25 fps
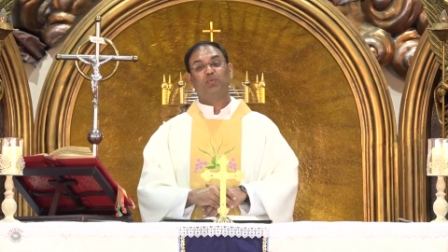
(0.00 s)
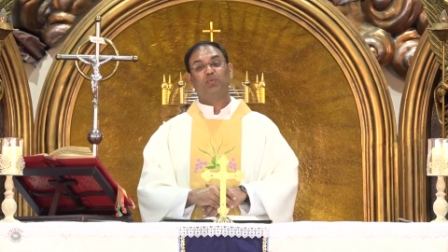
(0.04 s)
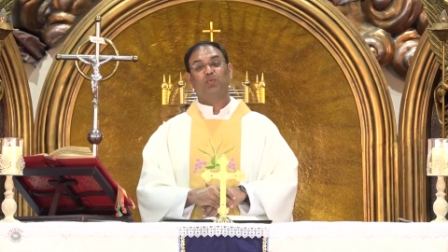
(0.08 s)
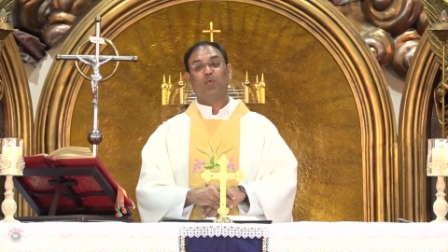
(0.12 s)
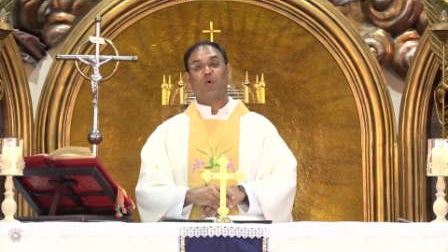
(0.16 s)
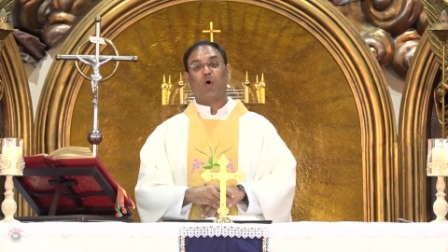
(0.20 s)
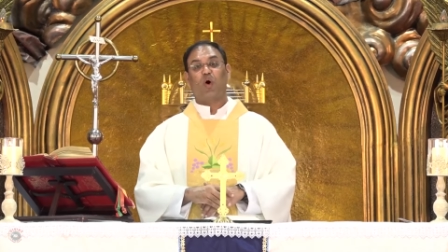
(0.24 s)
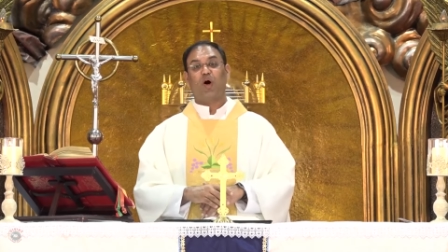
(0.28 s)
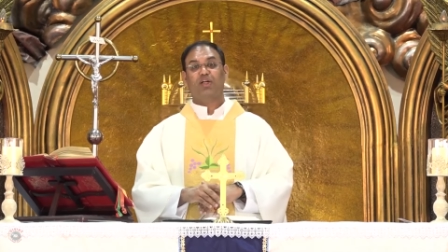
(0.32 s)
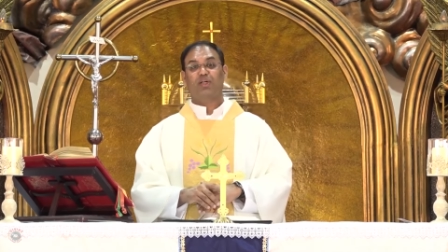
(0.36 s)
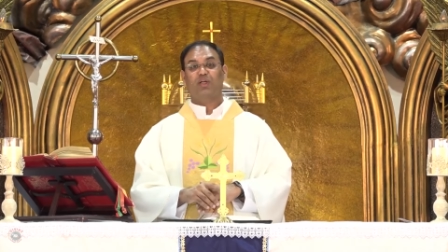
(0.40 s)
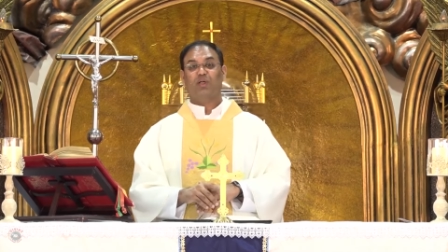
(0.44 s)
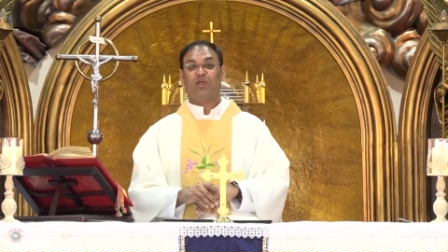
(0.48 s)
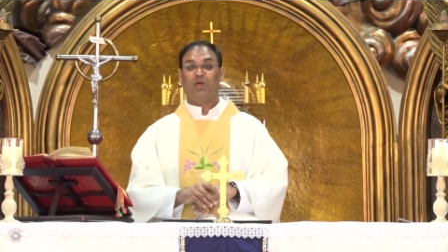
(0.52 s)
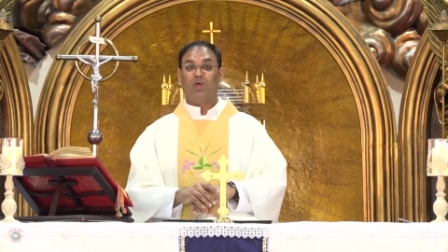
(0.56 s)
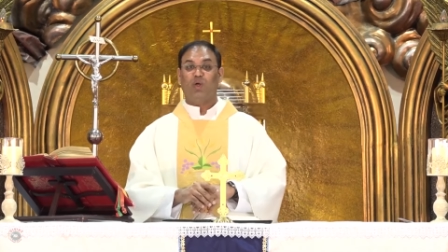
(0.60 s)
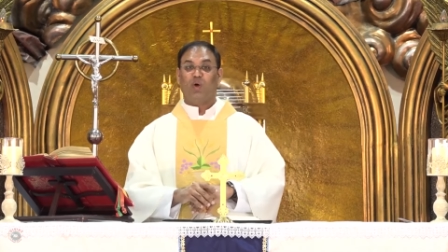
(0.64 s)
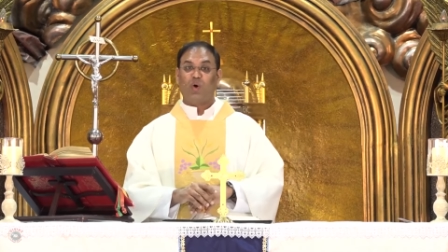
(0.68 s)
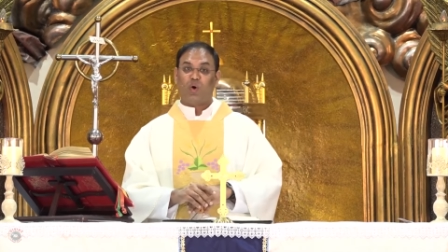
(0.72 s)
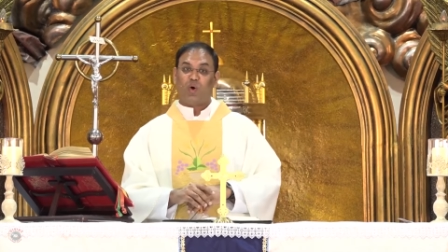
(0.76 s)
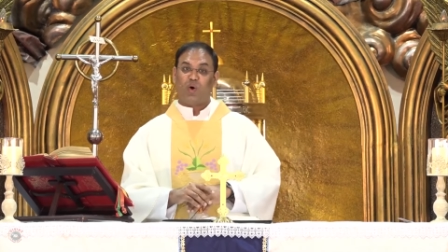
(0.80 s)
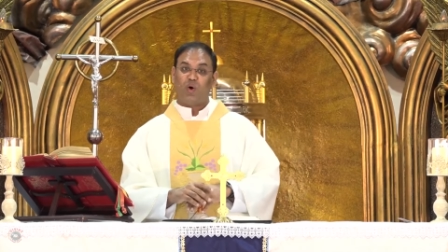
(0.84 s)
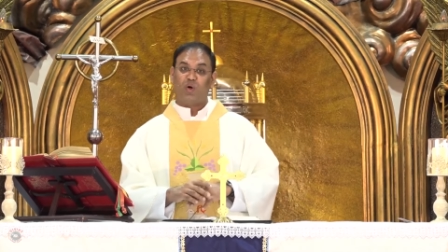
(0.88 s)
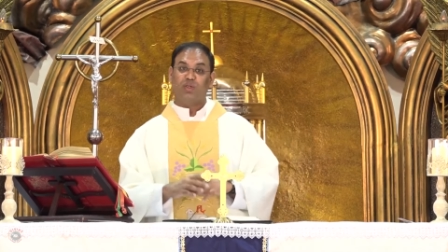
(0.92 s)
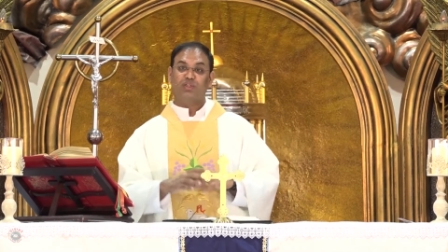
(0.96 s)
to walk
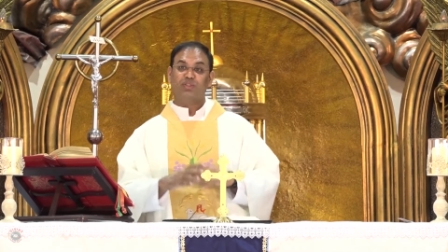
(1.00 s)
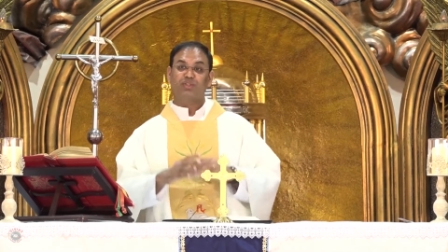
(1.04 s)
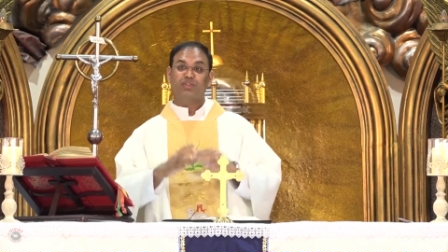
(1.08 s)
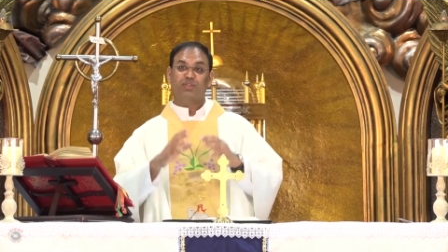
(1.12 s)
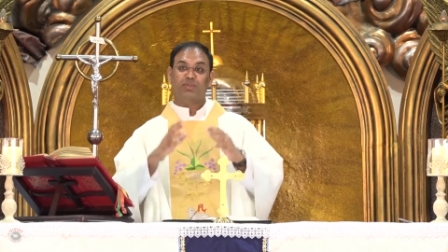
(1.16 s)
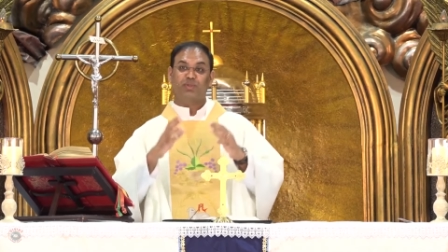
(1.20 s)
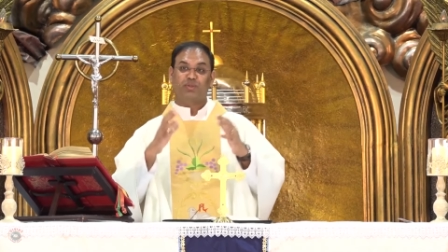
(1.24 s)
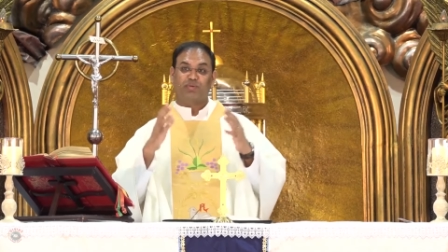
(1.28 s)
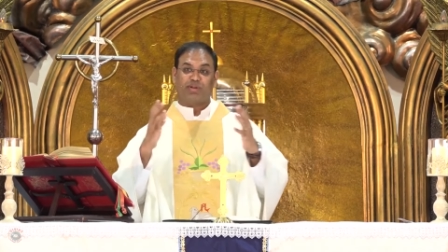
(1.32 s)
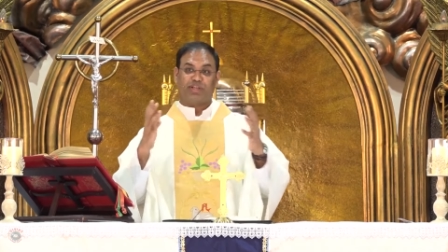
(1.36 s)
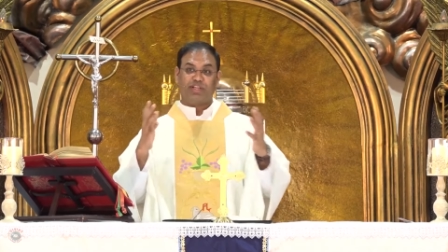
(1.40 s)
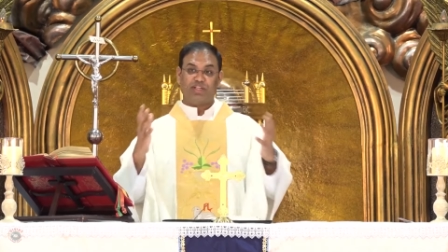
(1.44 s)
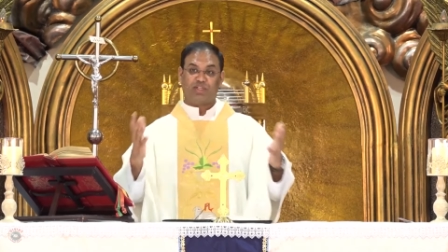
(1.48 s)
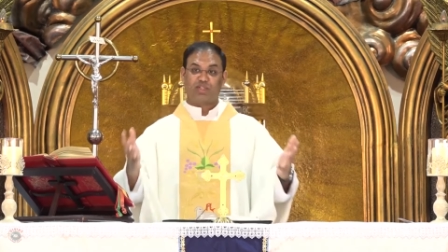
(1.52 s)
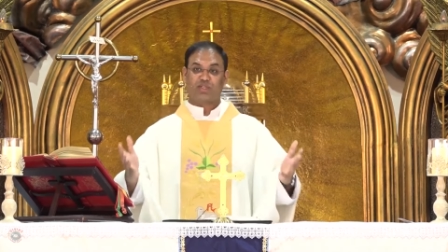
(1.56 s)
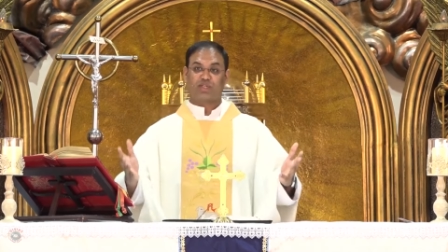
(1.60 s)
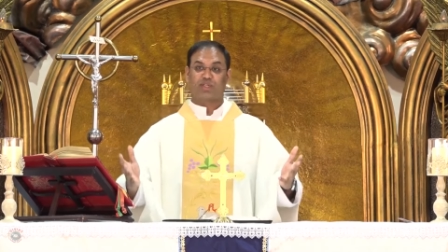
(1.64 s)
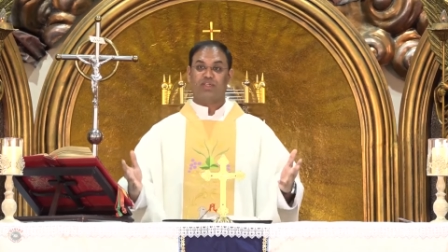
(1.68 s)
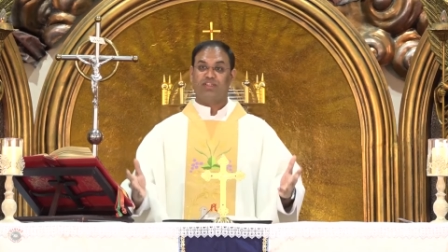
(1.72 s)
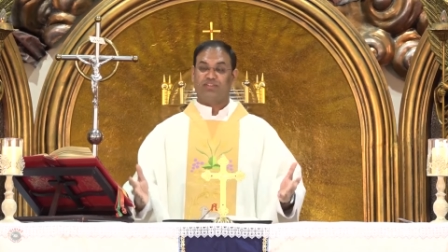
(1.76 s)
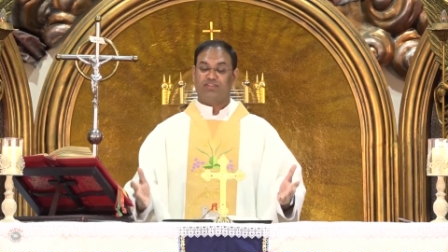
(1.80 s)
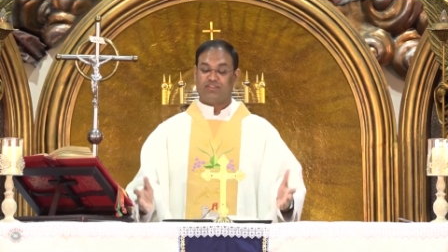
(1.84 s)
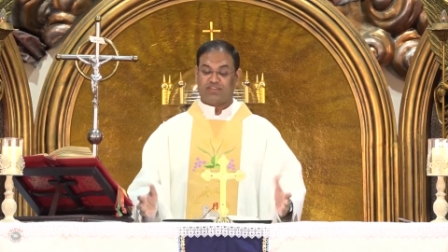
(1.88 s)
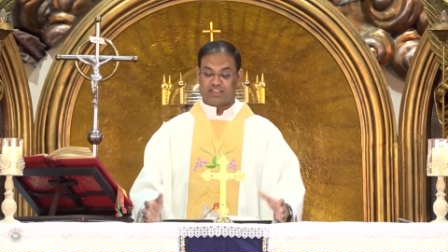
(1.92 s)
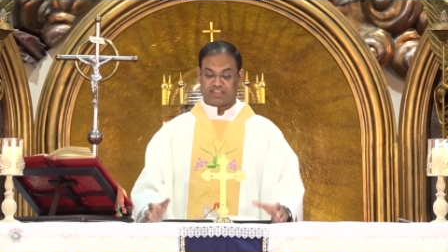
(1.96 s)
long to
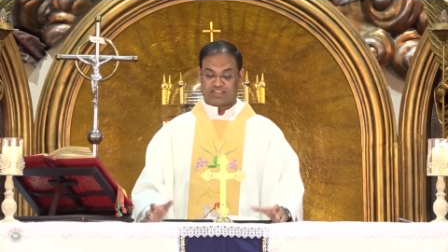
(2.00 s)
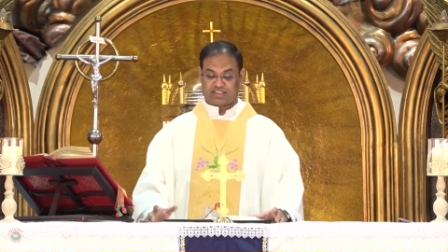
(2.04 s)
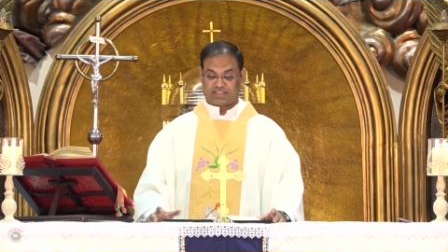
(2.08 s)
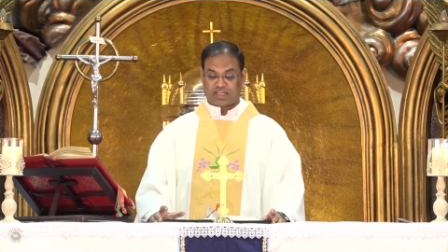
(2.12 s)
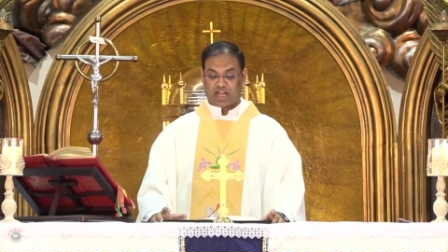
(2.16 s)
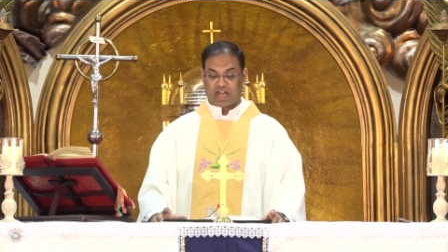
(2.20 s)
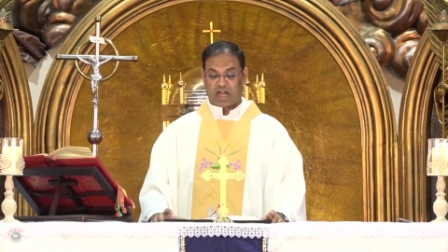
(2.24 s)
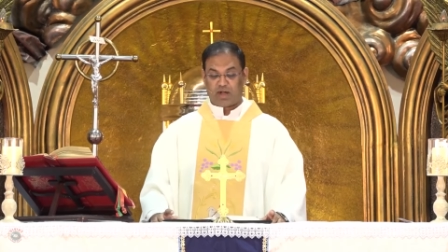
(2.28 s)
reach the